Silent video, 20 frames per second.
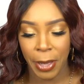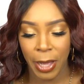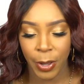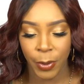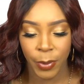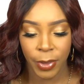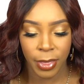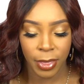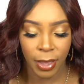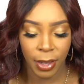I'm back
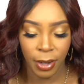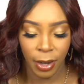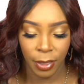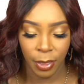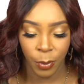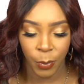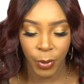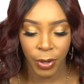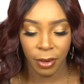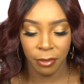with
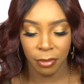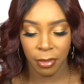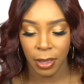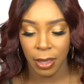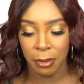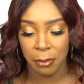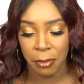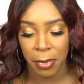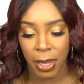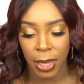another one of the
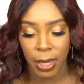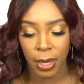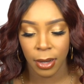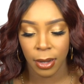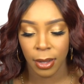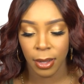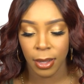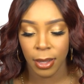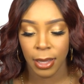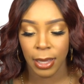Mayde
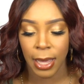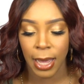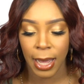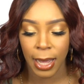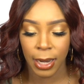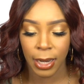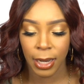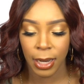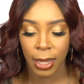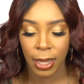
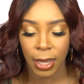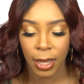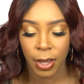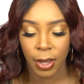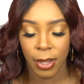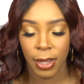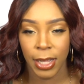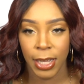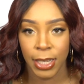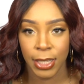
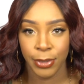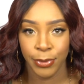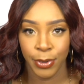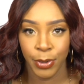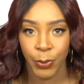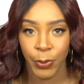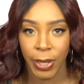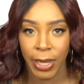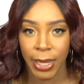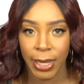Candy lace
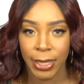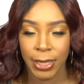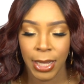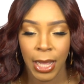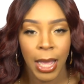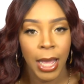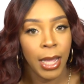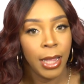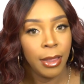front wigs,